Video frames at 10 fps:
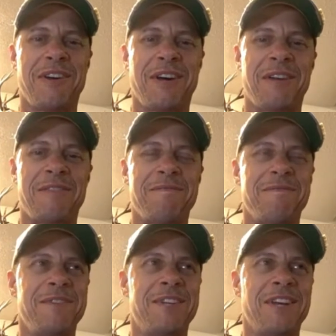I
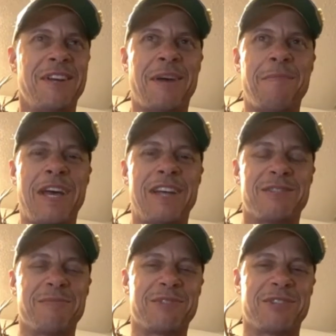had
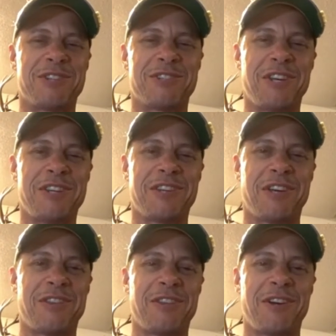some success
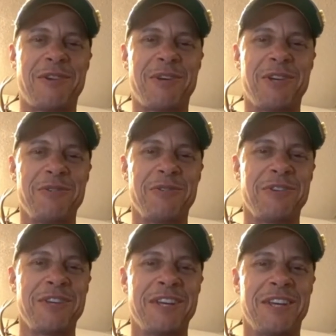out there.
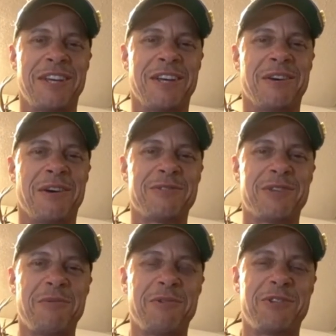I
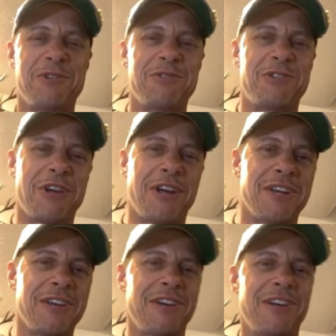was able to shoot
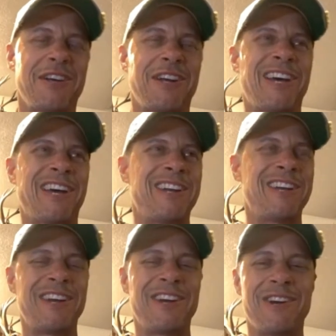shotgun, and I got a
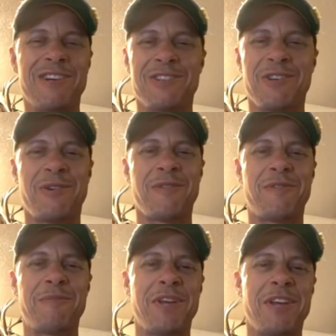deer. So
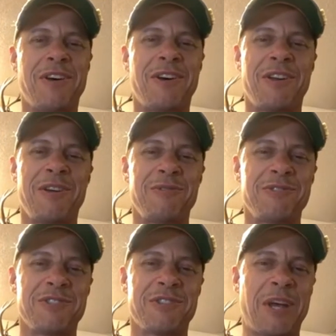from then on, it
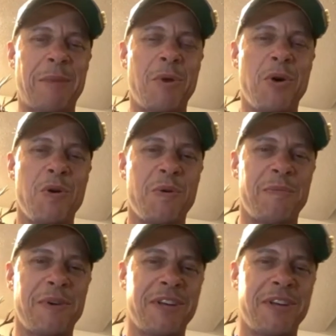was just like boom.